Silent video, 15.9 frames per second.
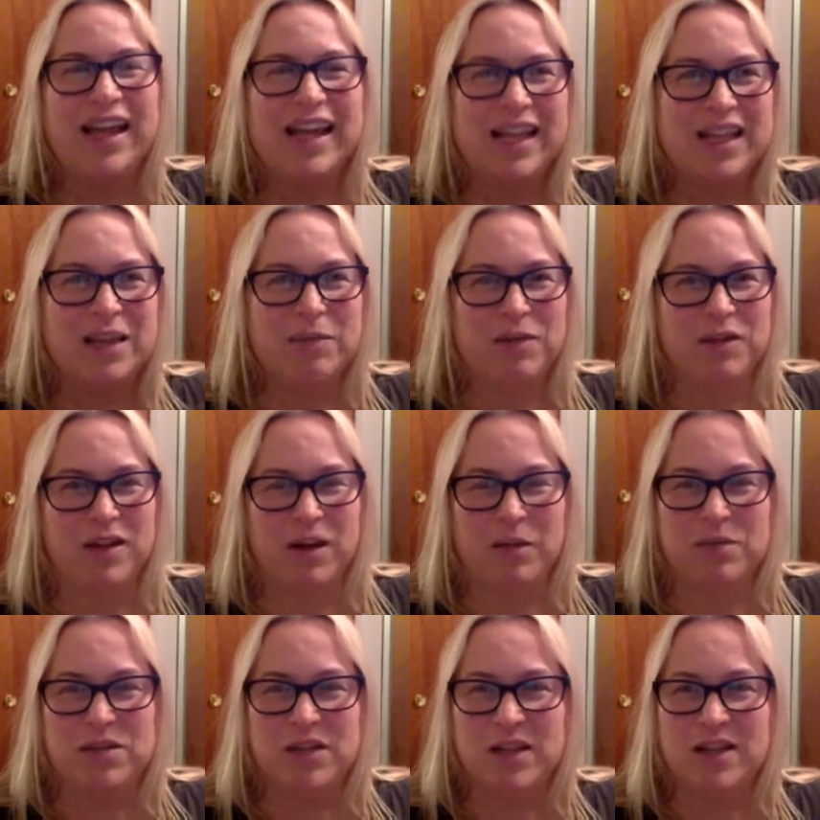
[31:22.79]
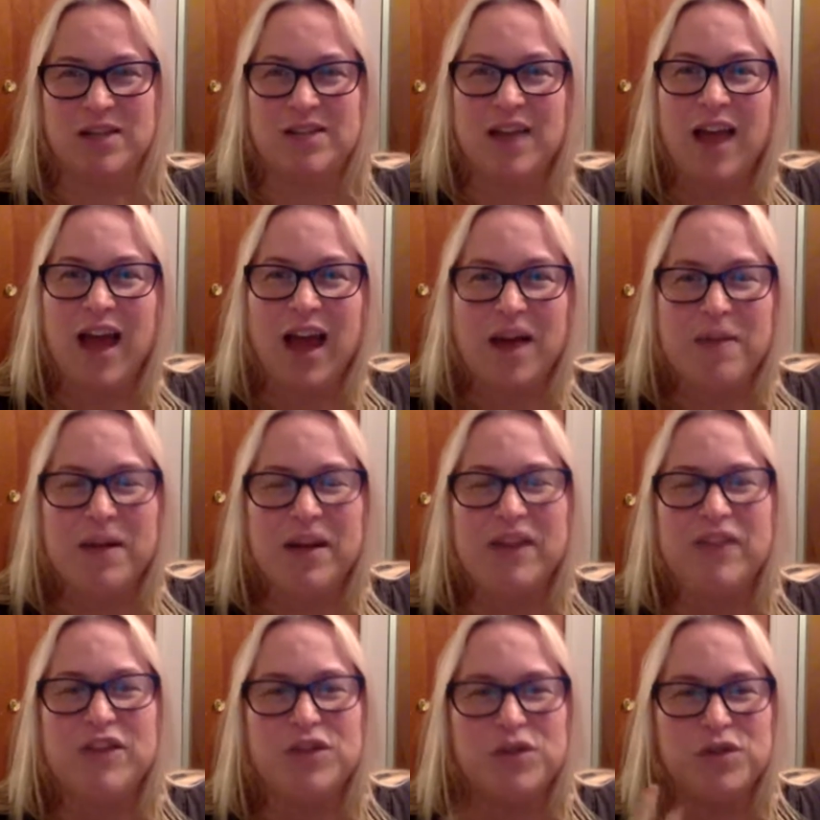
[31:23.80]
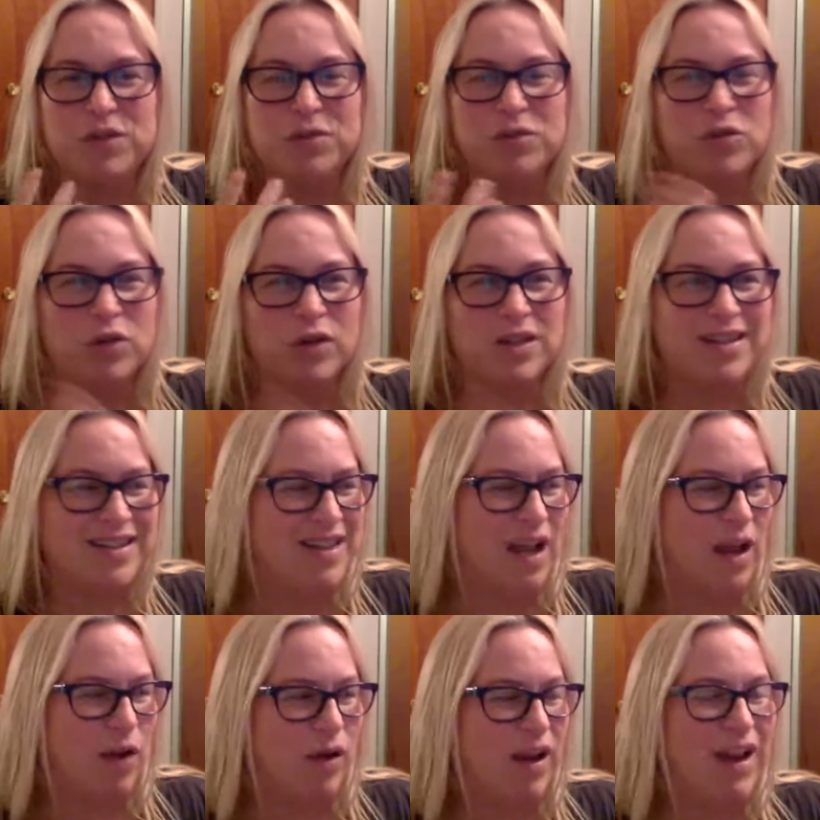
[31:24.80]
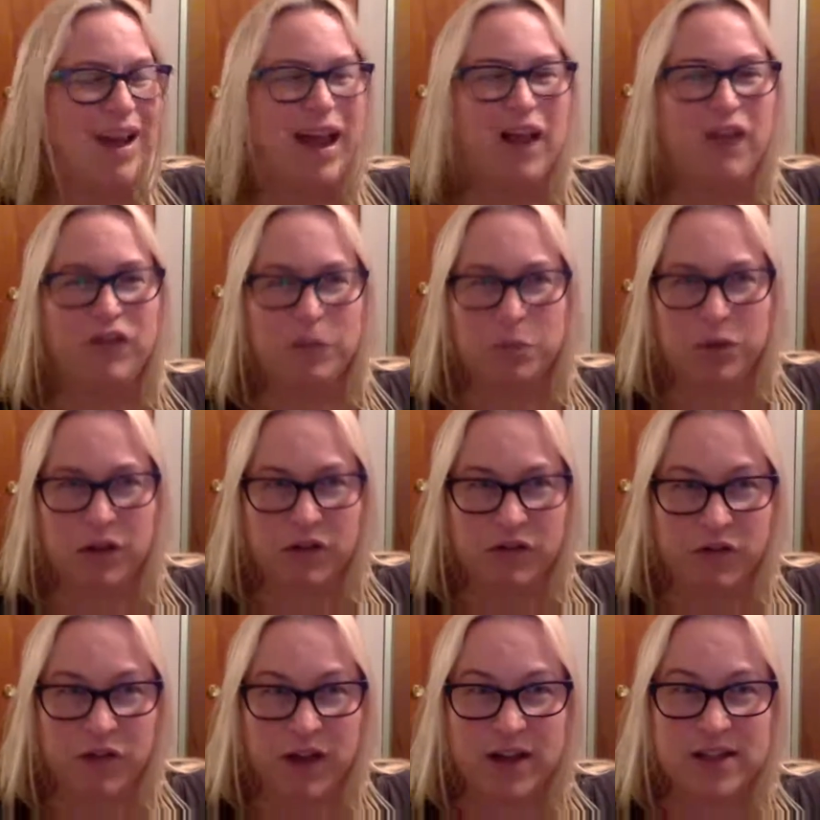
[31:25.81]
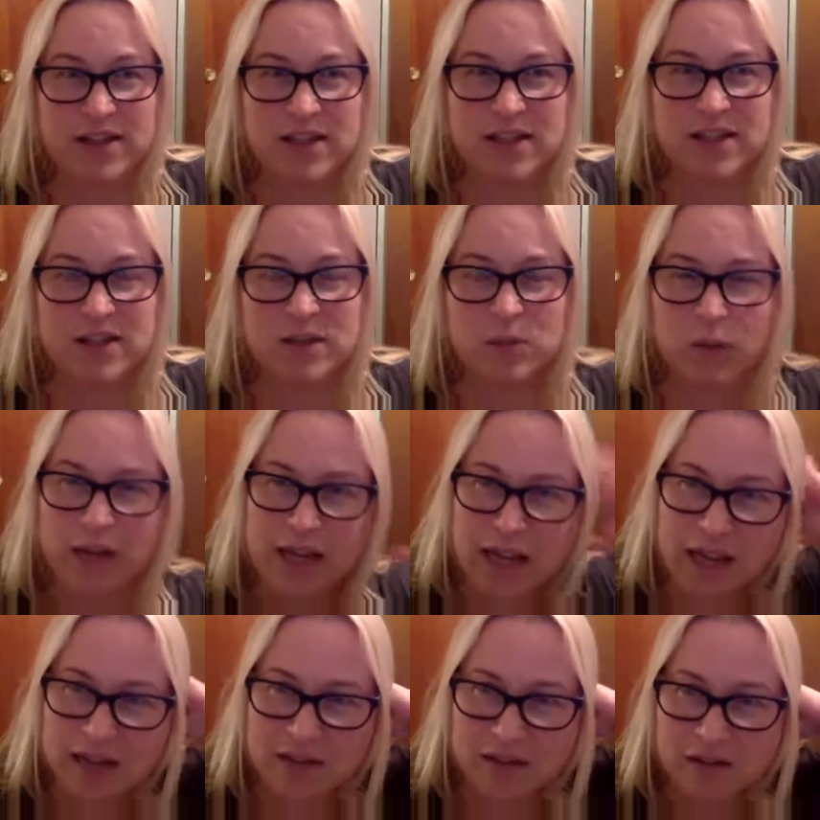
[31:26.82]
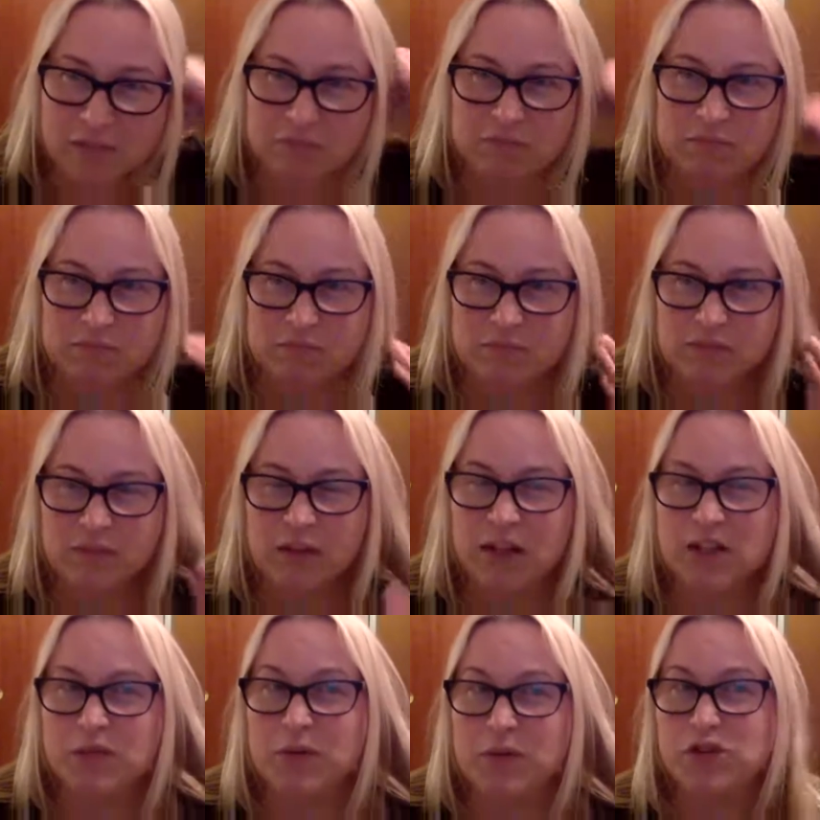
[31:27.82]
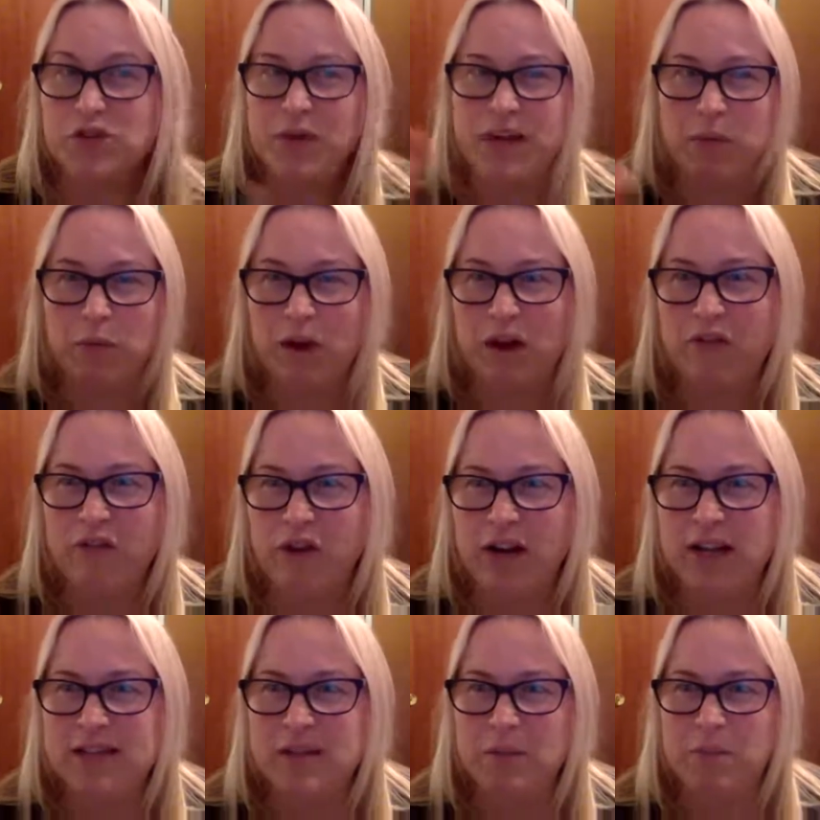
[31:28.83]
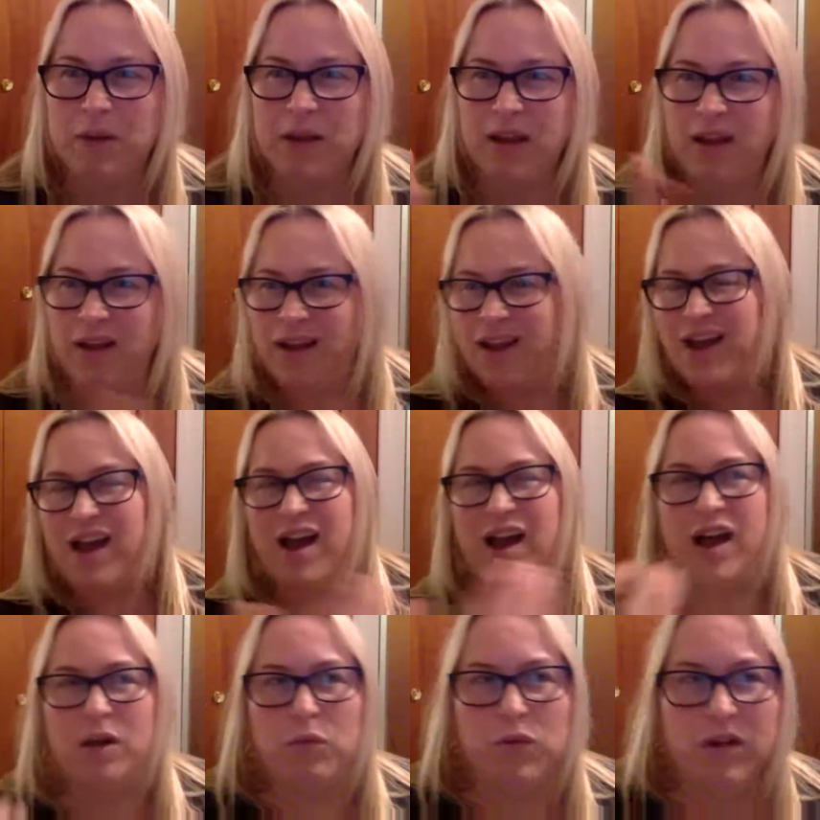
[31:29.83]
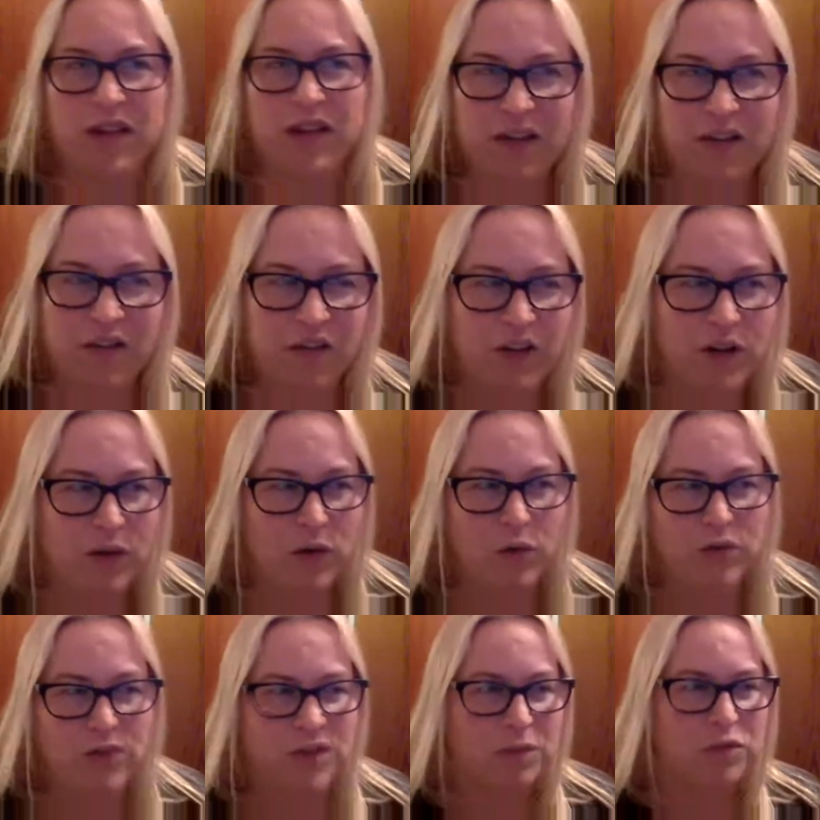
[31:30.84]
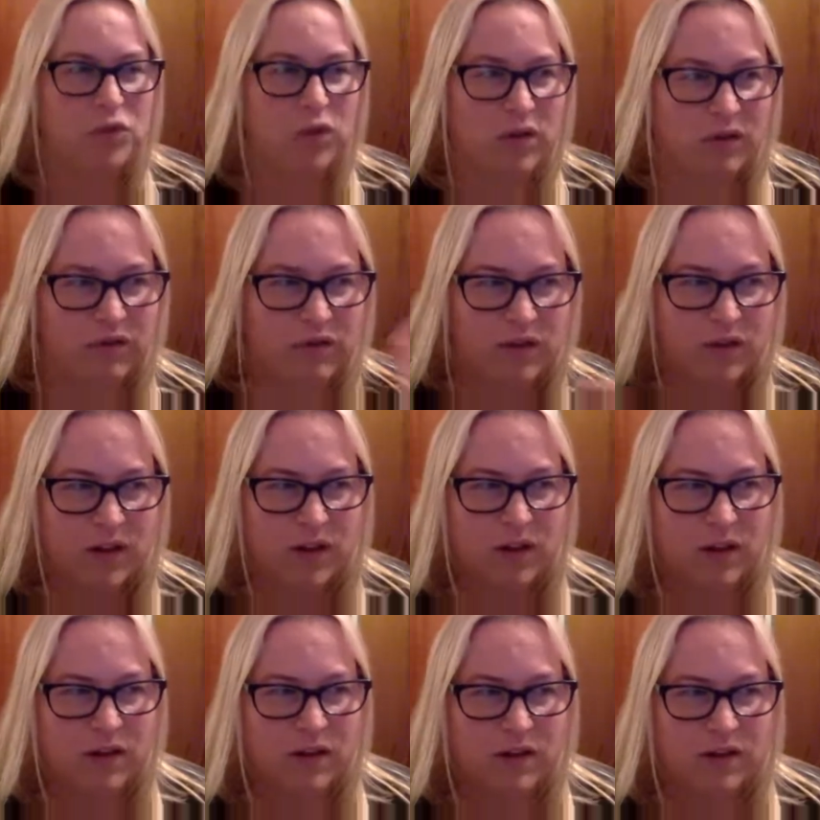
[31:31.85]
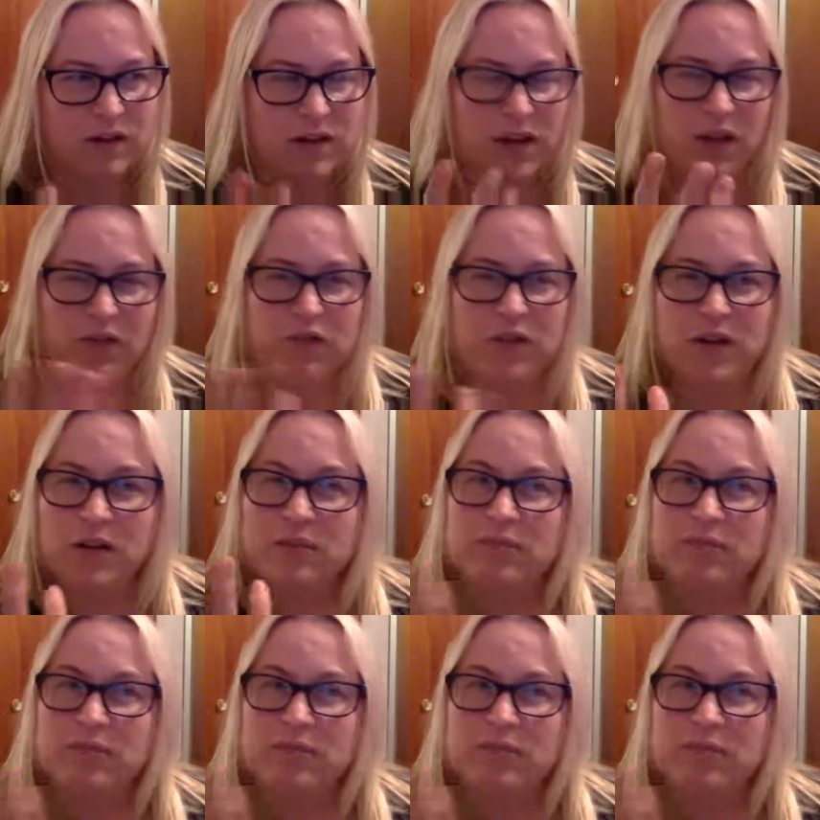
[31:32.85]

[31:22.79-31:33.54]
Get them to come to this. I might even do some sort of discount. If you bring a friend to this weekend, this retreat, wherever it ends up being, I will give you some sort of gift.